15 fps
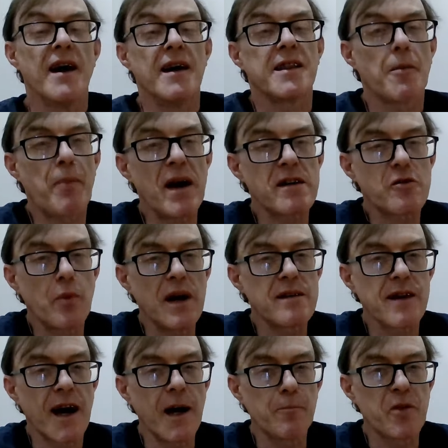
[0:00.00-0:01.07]
The best way
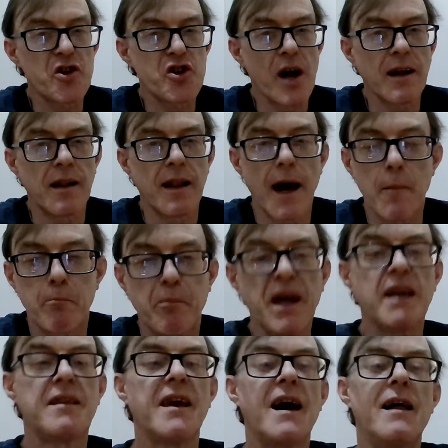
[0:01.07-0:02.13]
to help the channel and
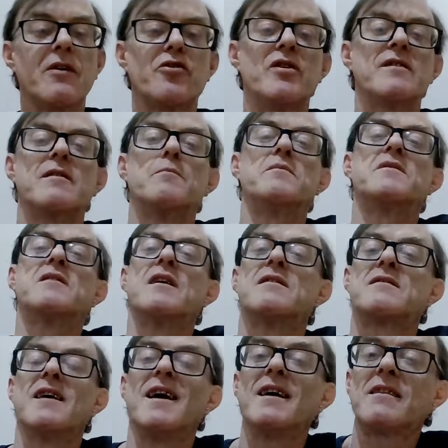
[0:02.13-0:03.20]
beat the algorithms is
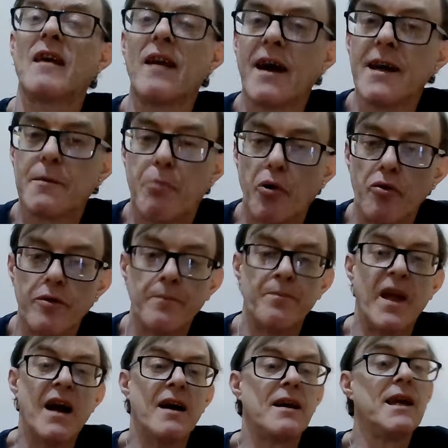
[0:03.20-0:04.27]
to hit the like button,
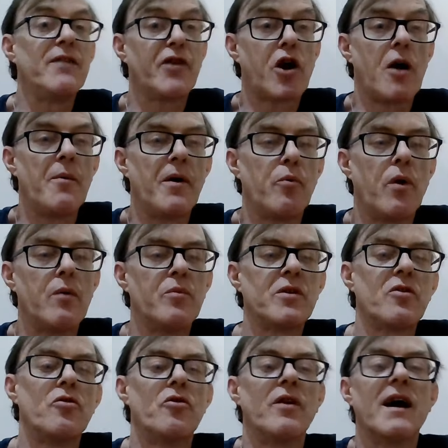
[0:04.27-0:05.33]
leave a comment when we're
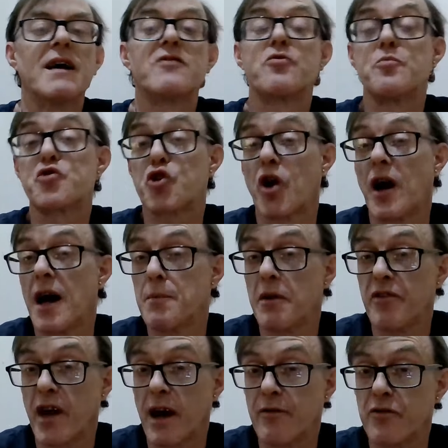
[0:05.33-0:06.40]
done, and subscribe if
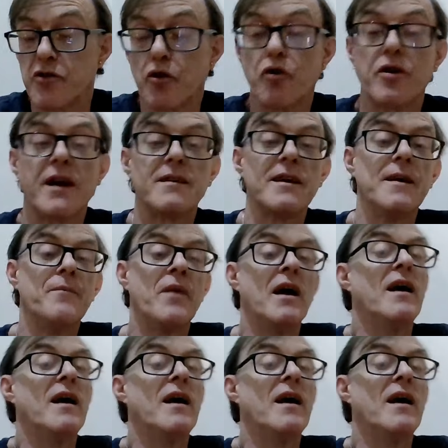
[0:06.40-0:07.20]
you haven't already.